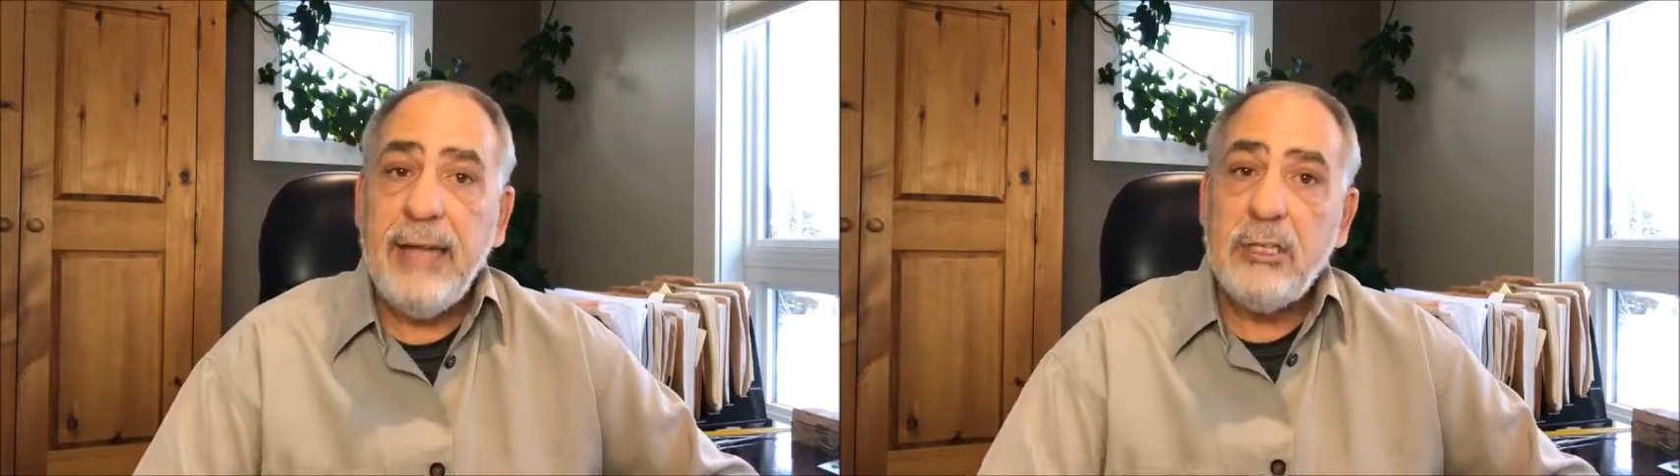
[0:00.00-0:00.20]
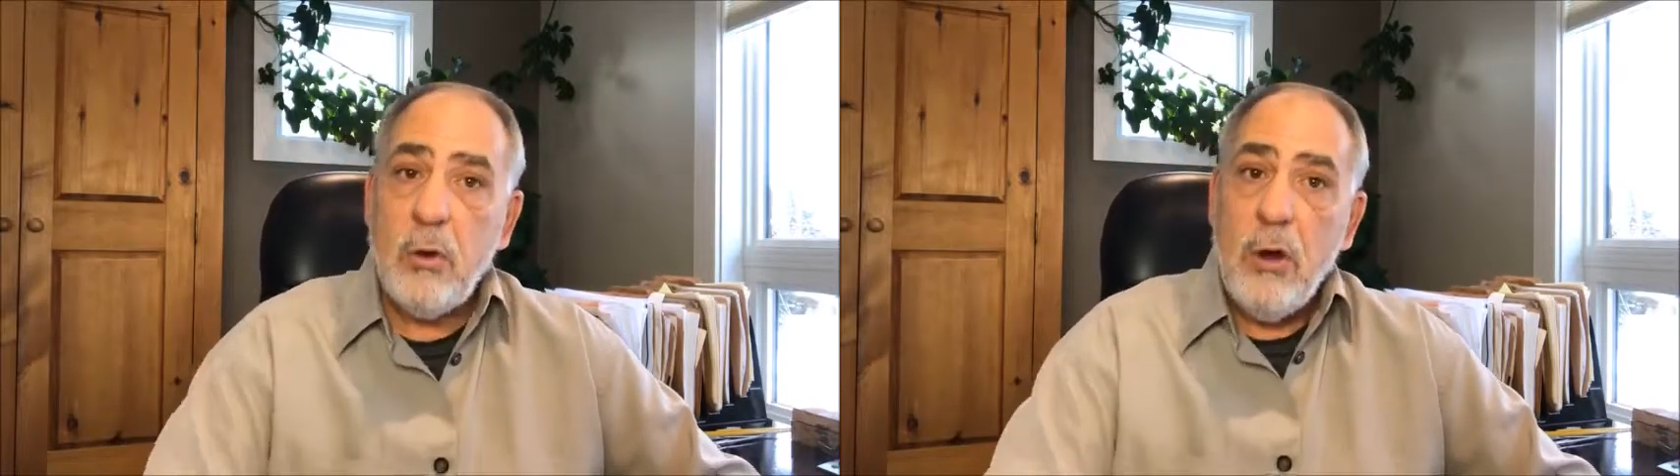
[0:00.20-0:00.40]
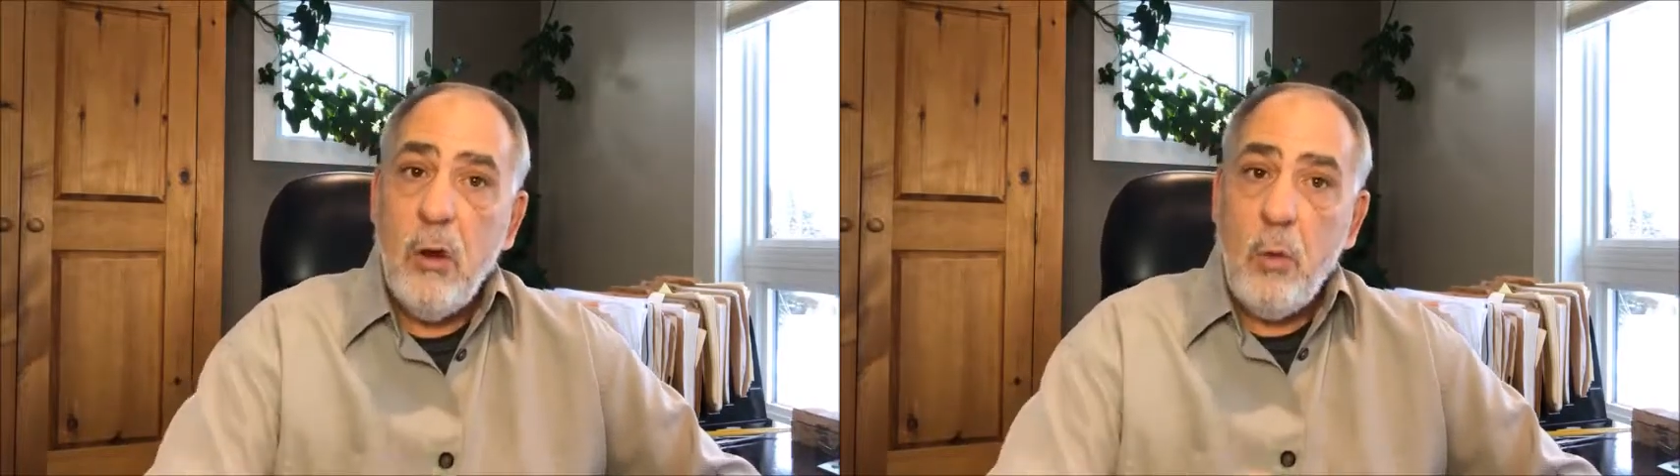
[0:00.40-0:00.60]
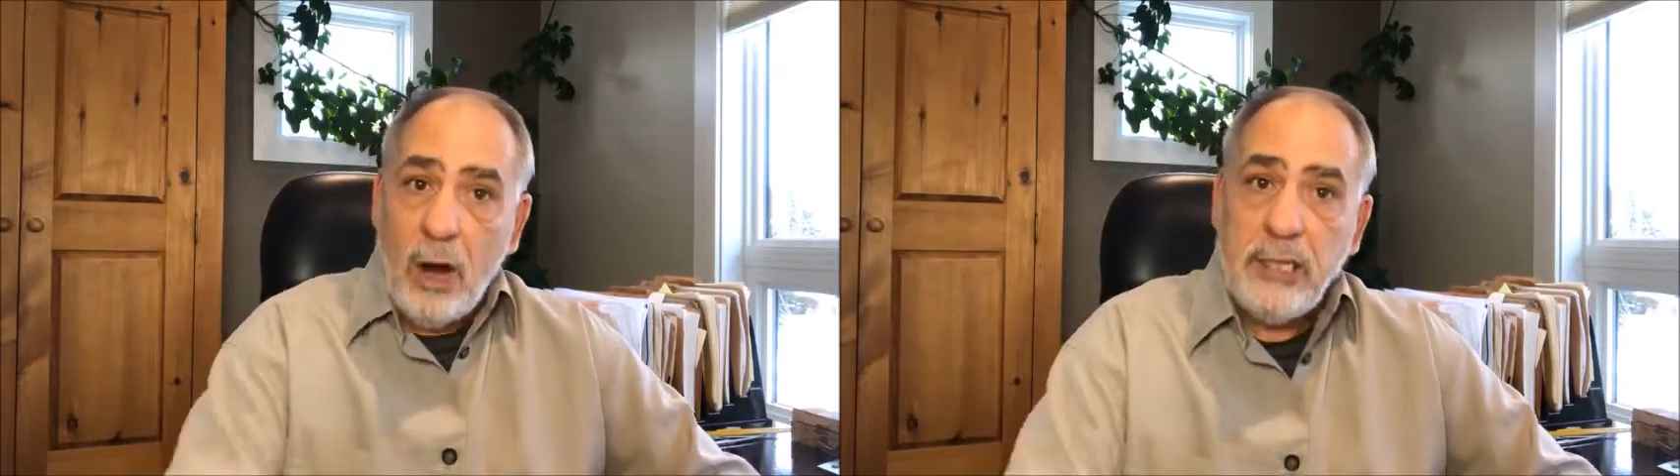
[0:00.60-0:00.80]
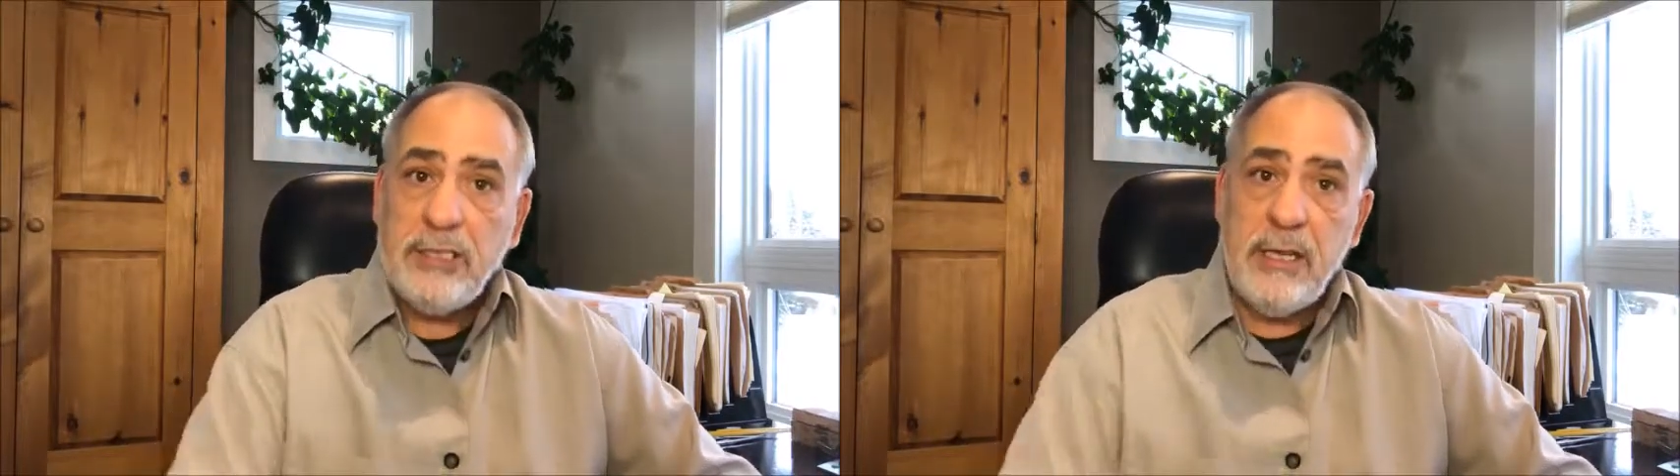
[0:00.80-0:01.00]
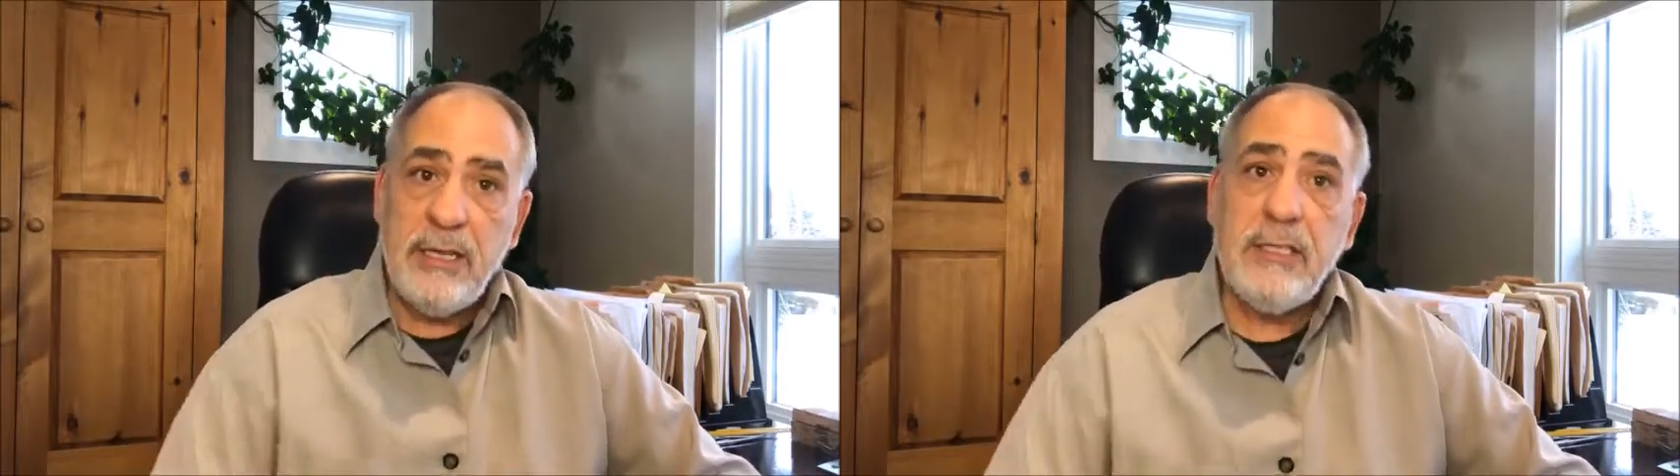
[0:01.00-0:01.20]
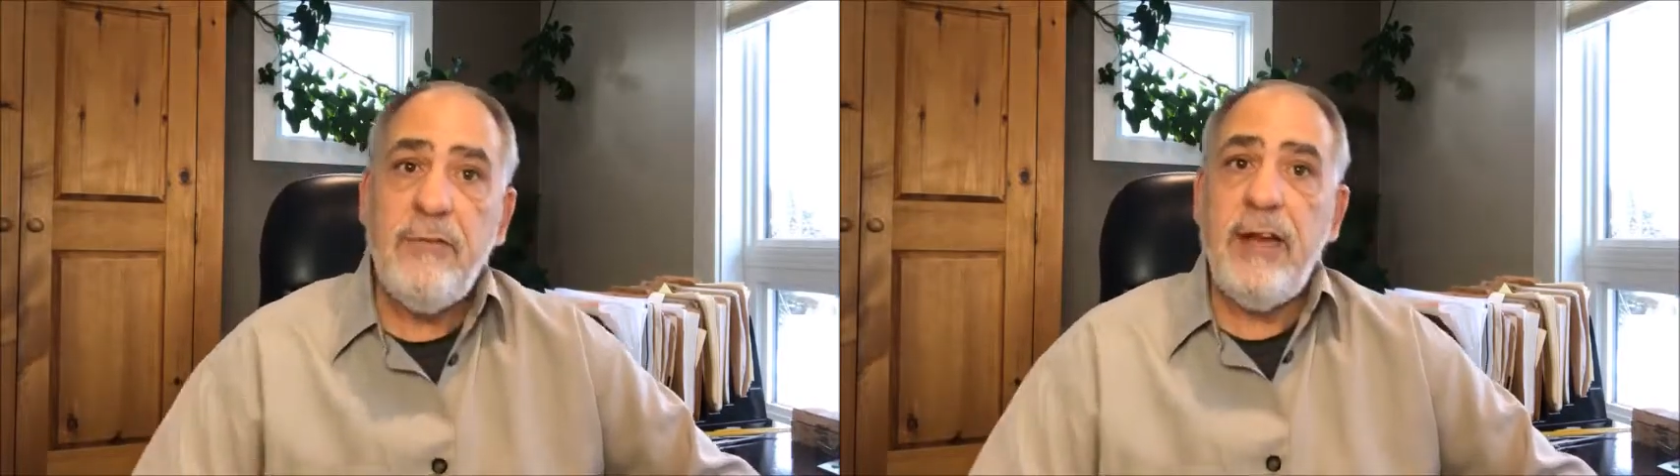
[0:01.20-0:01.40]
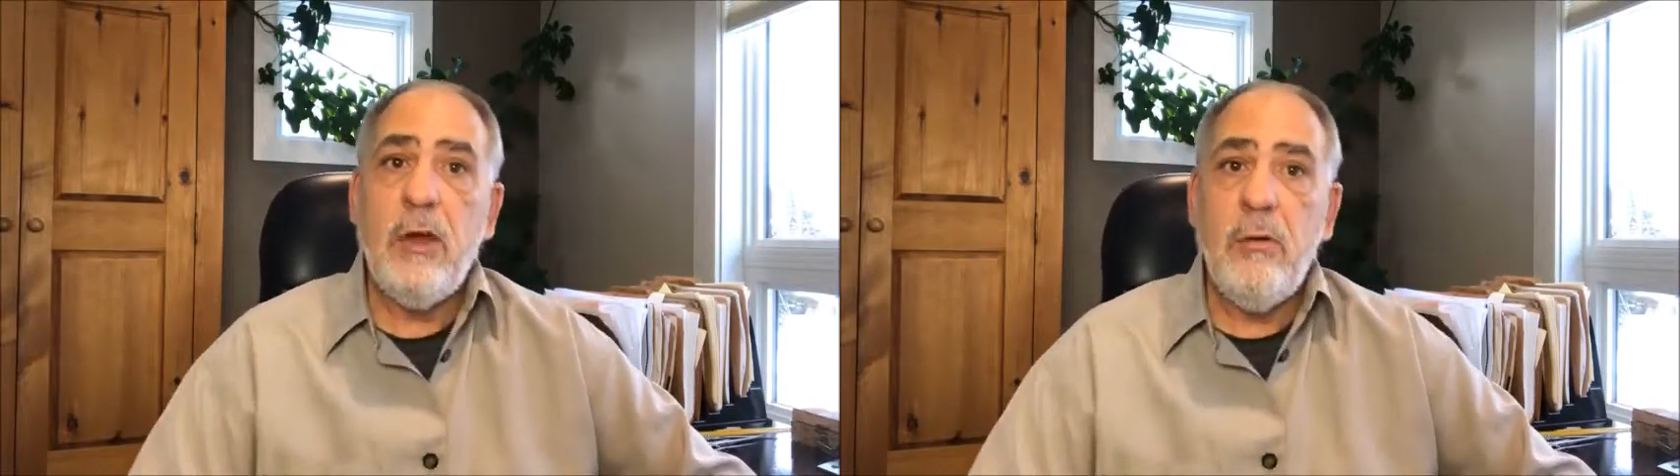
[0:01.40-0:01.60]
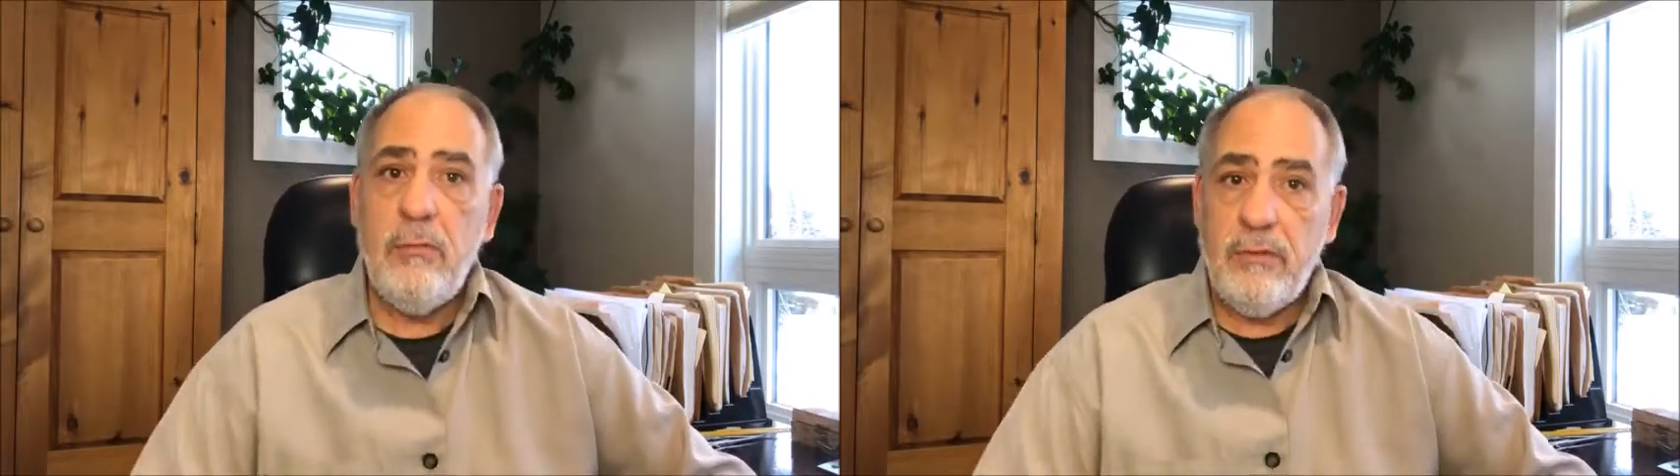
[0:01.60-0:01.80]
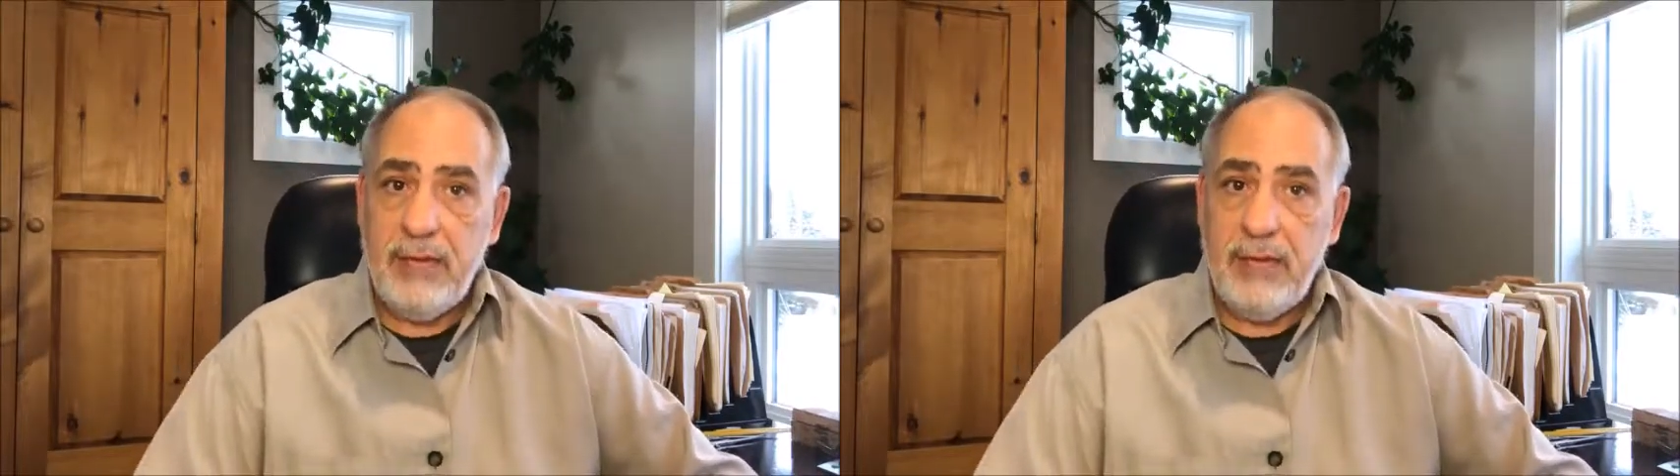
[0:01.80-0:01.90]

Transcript: And so watch this video,